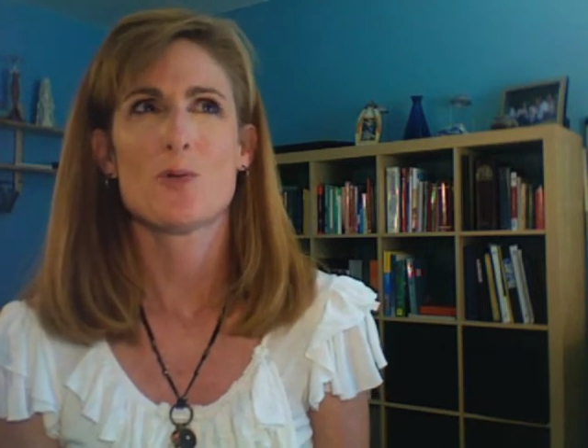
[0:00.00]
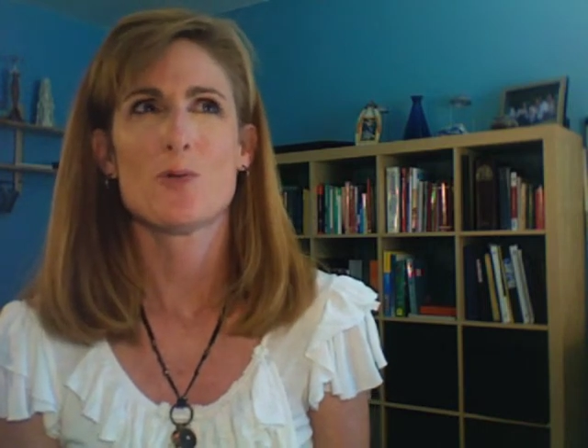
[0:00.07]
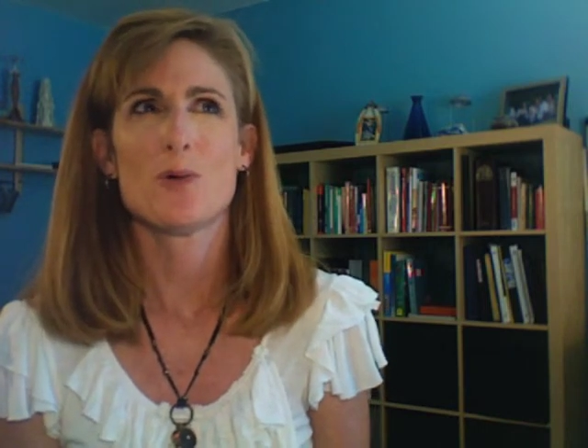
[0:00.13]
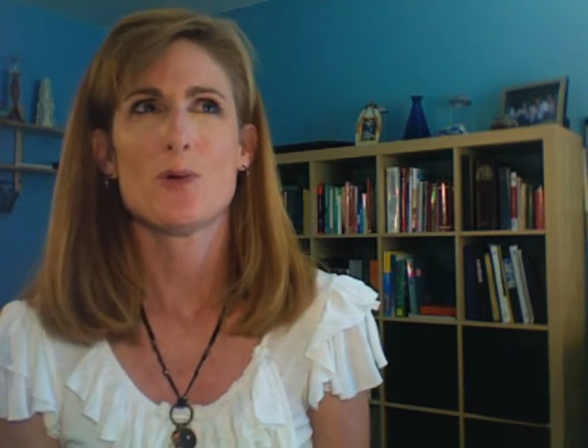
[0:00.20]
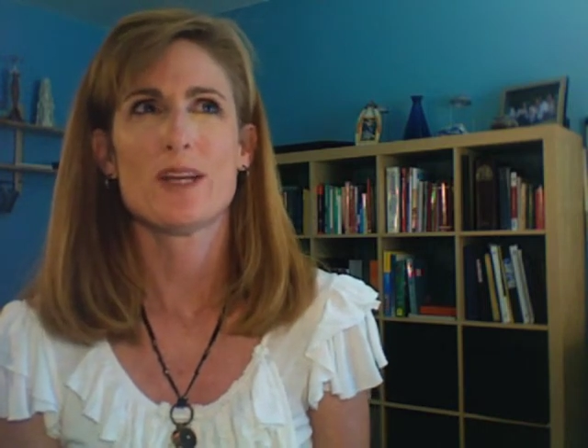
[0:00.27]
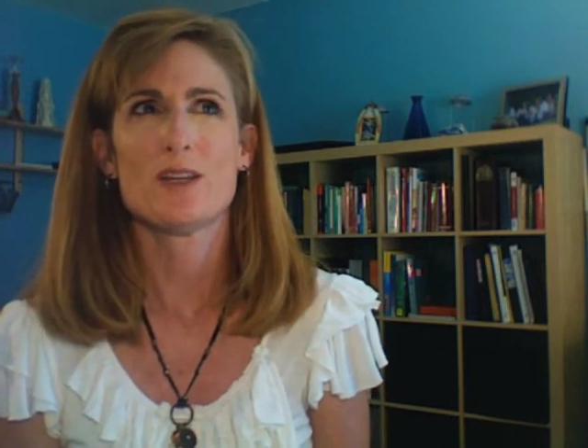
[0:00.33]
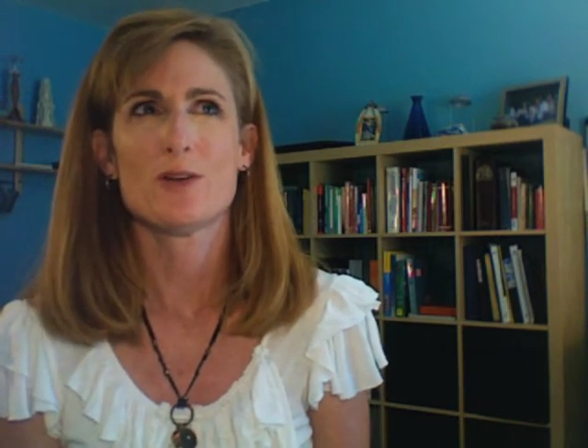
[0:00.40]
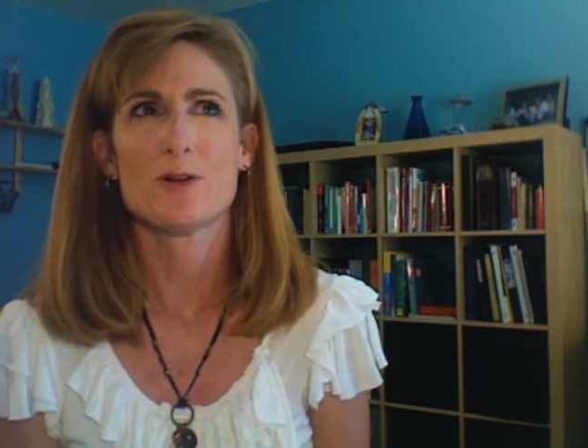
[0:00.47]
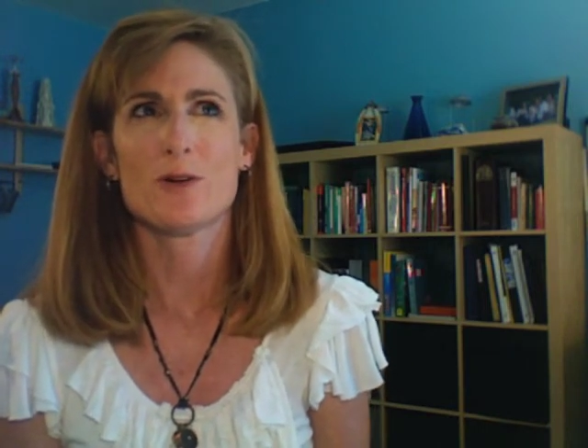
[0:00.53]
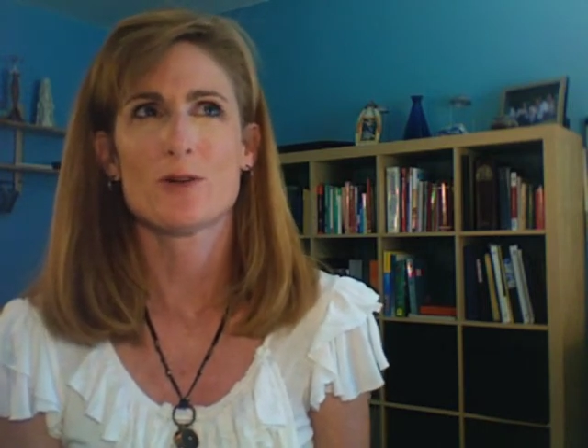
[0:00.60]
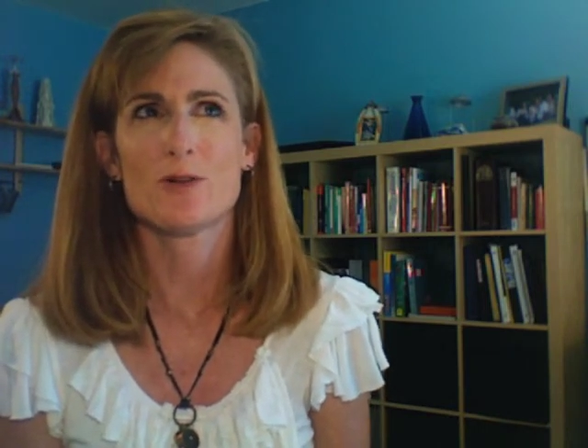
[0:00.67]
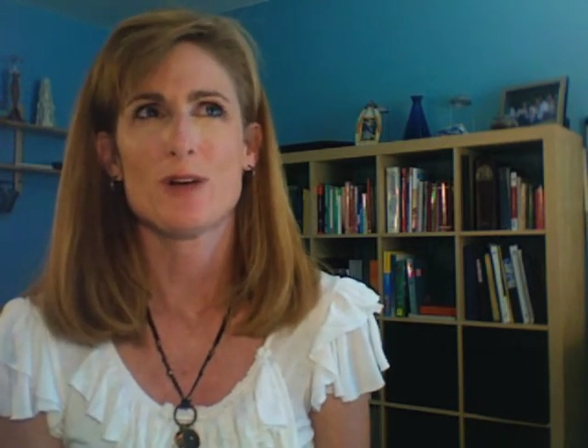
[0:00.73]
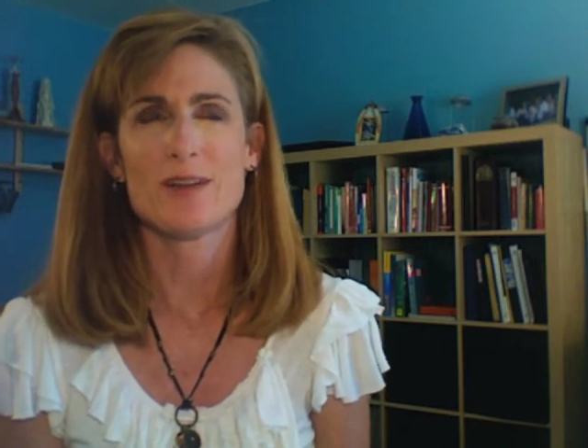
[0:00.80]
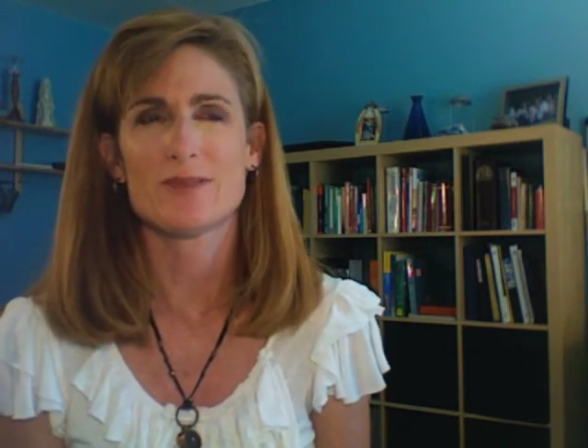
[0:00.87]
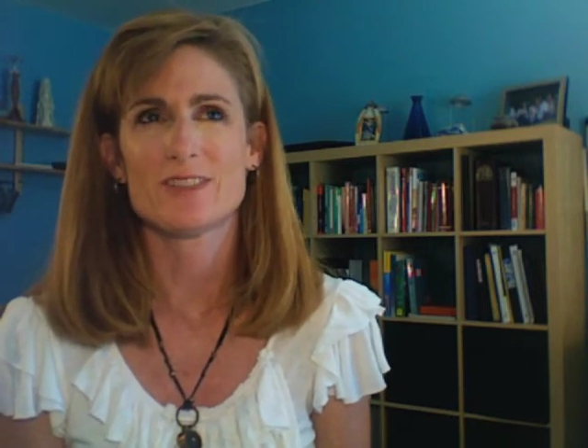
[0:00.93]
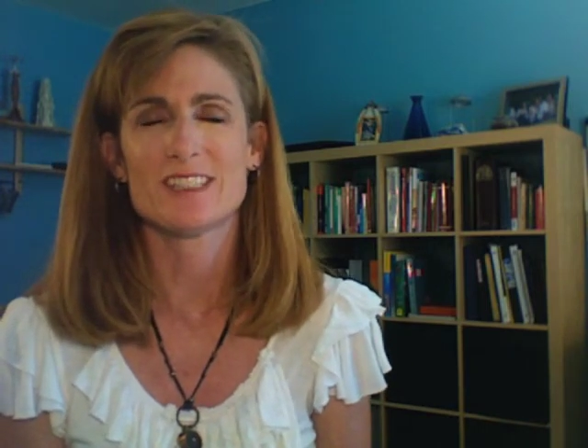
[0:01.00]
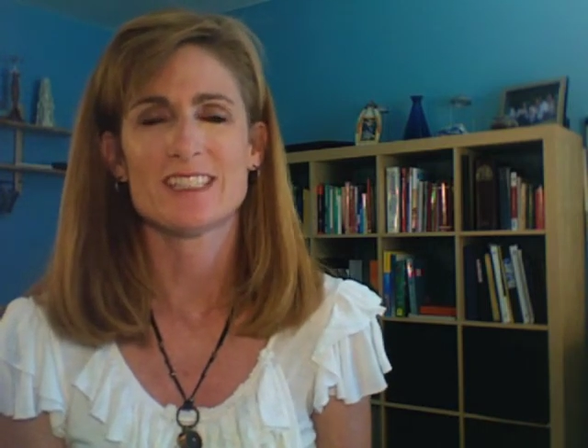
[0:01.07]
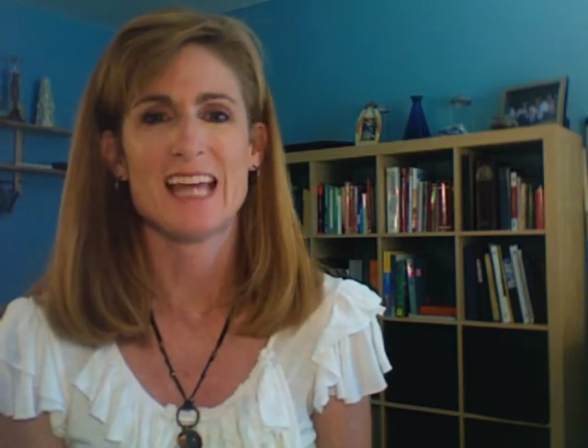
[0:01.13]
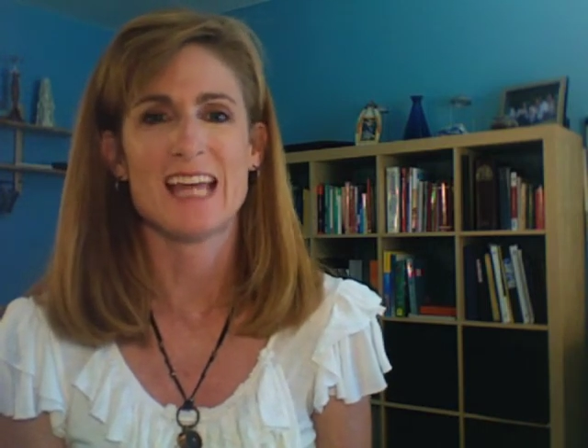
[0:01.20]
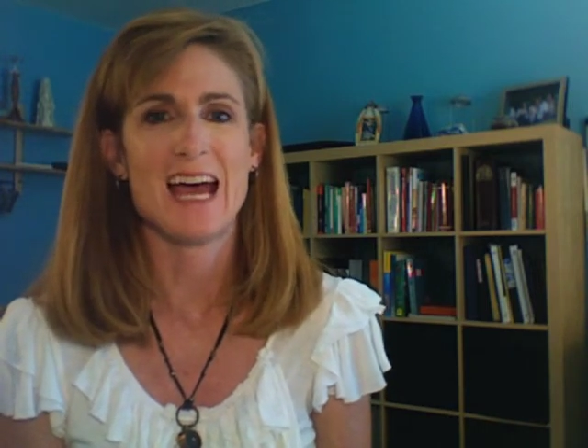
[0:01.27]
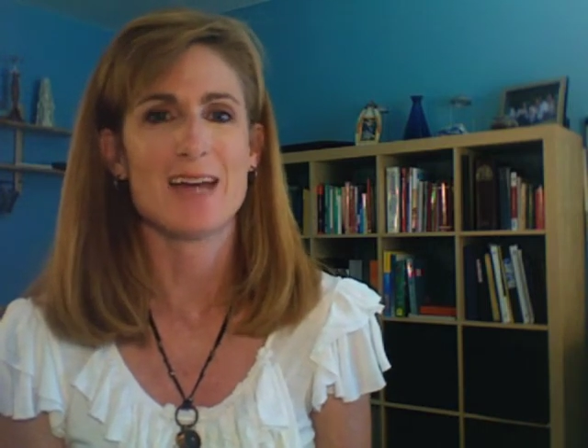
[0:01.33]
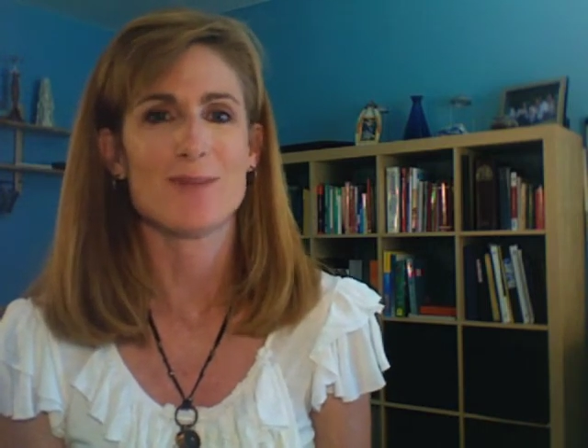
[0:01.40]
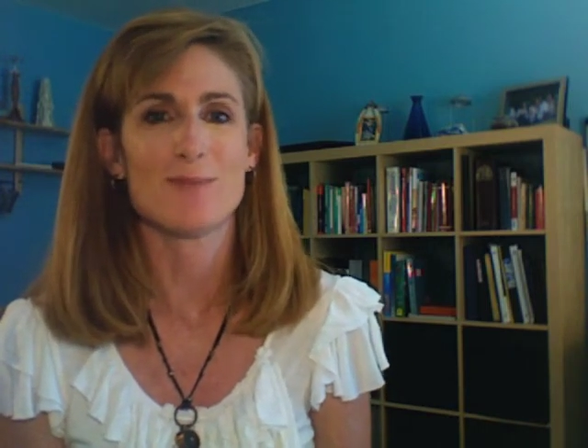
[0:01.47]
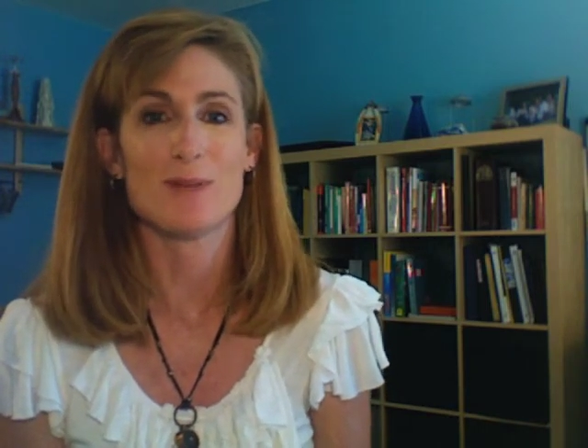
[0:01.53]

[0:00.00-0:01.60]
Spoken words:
when you're crafting an ad,